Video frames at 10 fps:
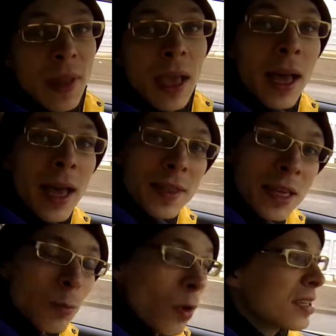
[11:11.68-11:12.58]

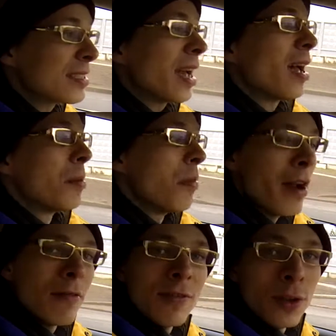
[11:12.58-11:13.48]
That was my
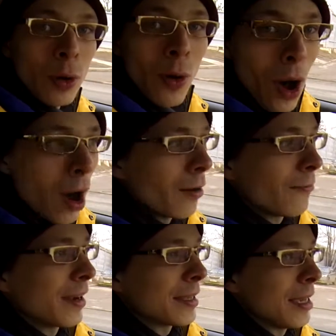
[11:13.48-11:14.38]
review of
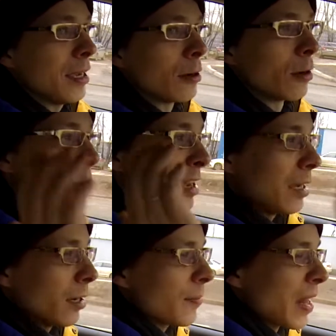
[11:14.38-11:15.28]
Kia
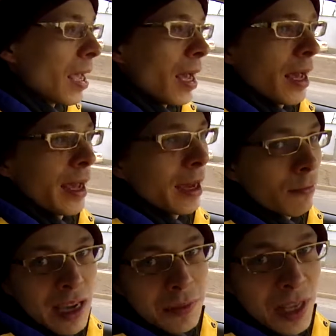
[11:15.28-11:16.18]
Rio.
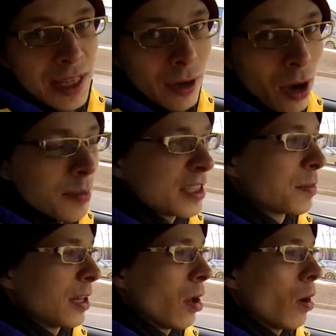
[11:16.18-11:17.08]
Write me in the comments
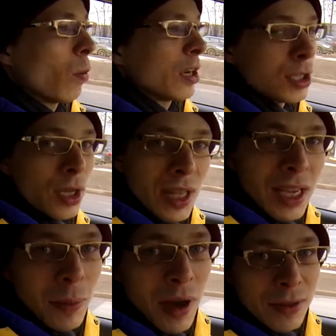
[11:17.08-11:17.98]
below what you
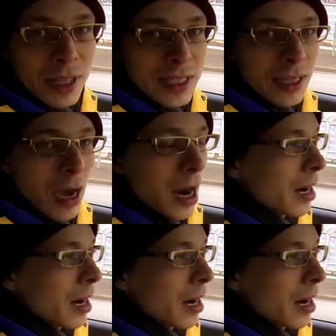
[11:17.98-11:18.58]
think about this car,